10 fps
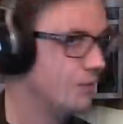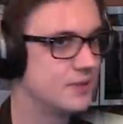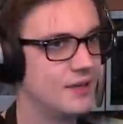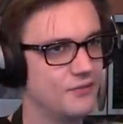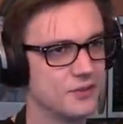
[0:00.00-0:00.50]

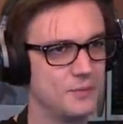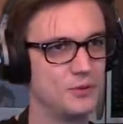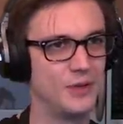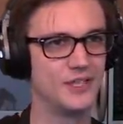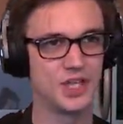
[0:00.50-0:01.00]
What's the difference
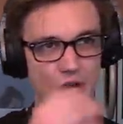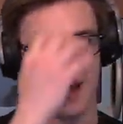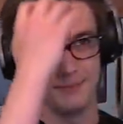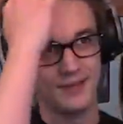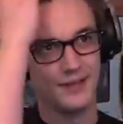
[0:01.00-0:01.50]
between
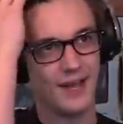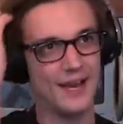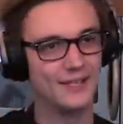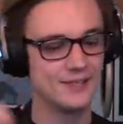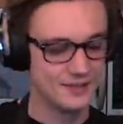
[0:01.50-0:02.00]
chopped and
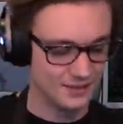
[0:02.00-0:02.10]
diced?